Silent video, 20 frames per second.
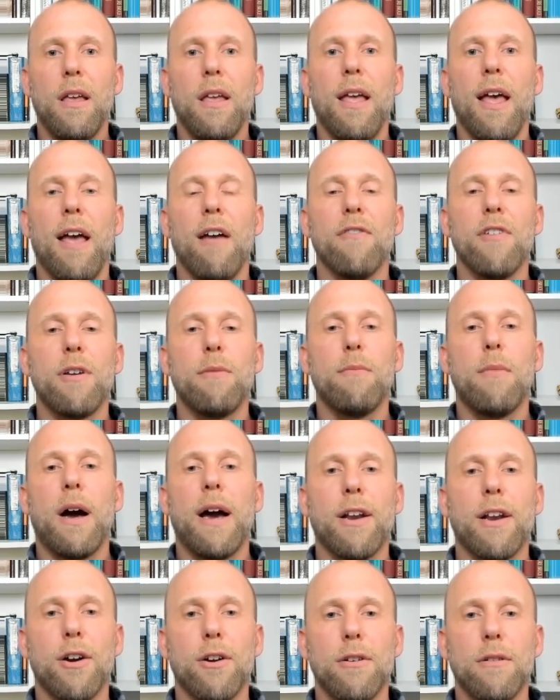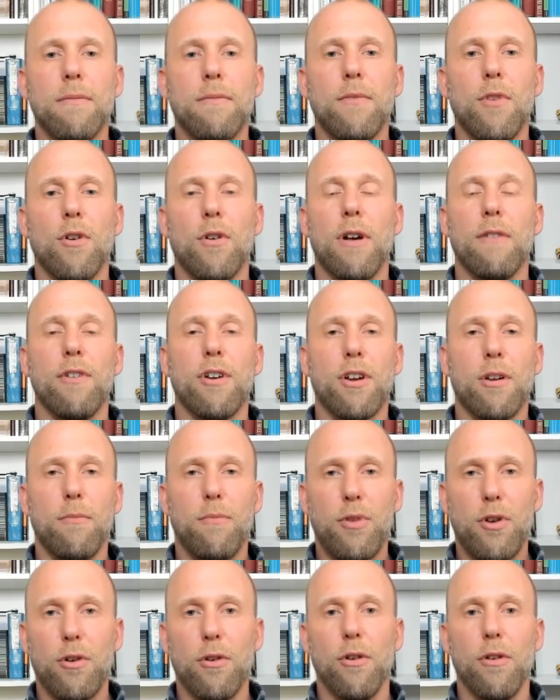Every miner or every
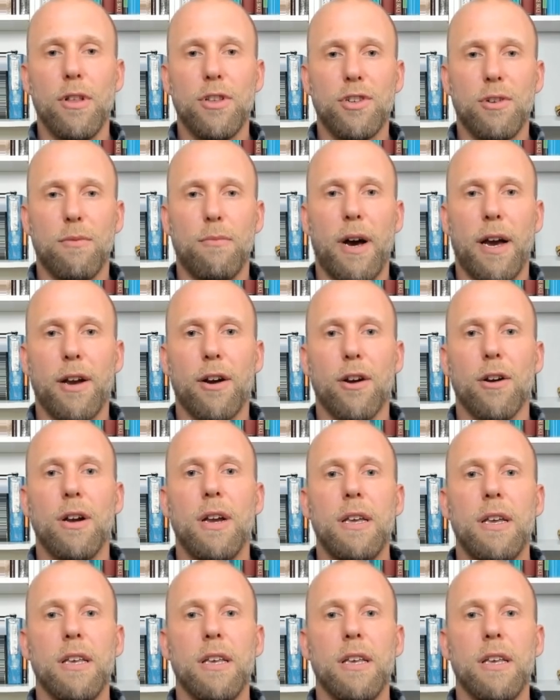computer that's a miner